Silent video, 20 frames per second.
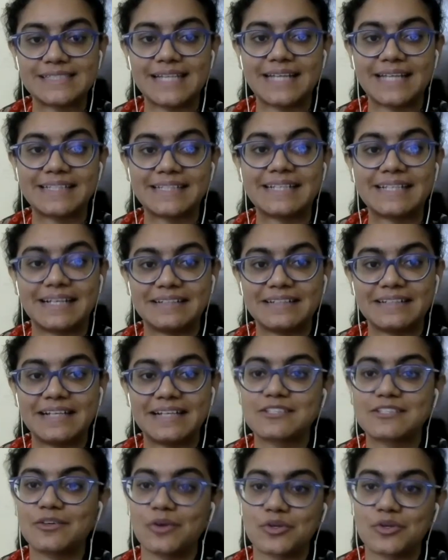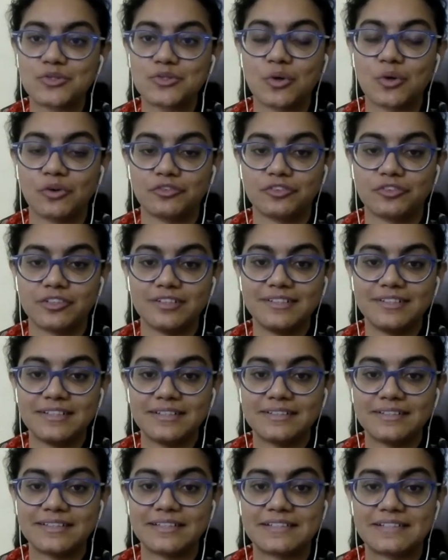I think London has a lot to offer.
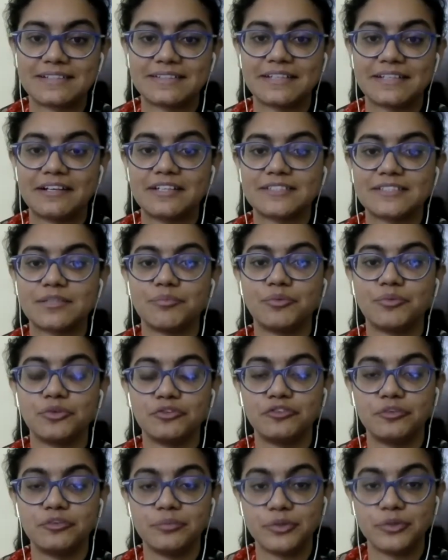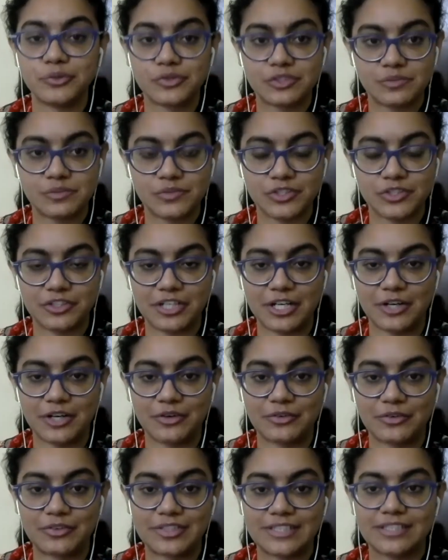There are some beautiful museums
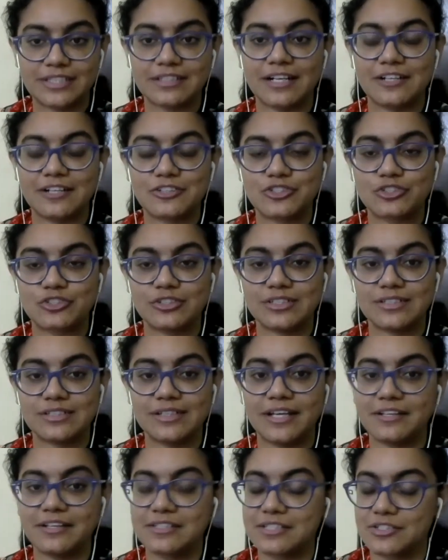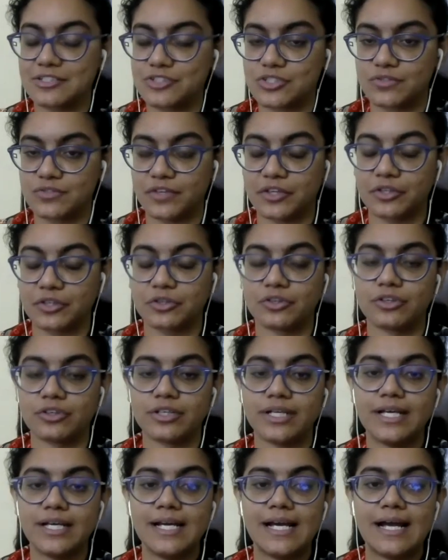around. The cultural heritage is very good.
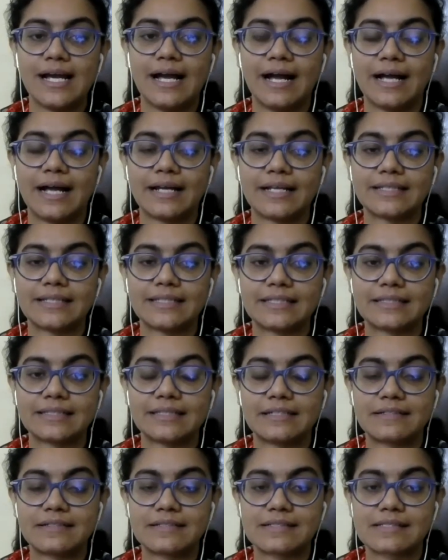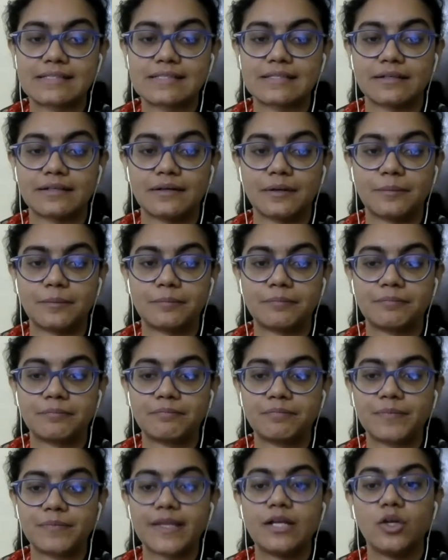And I think there is a
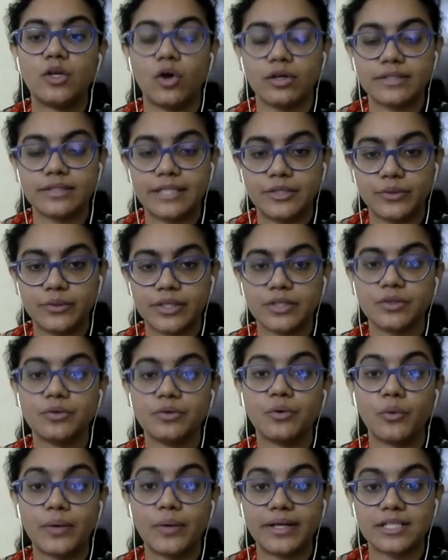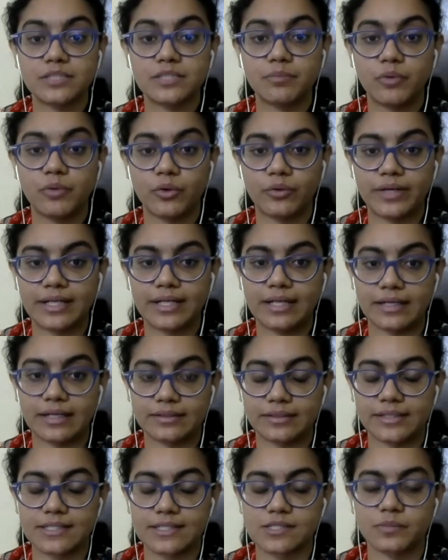lot that you can go and explore in
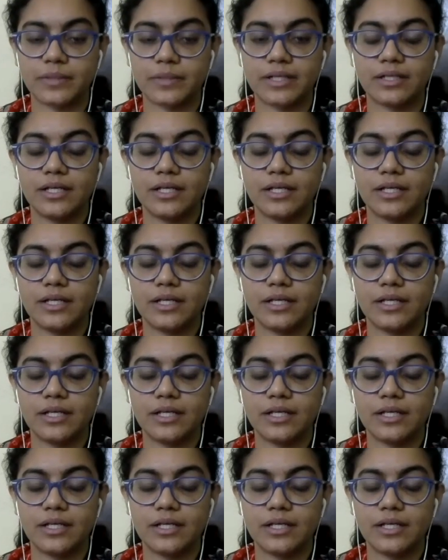London as well.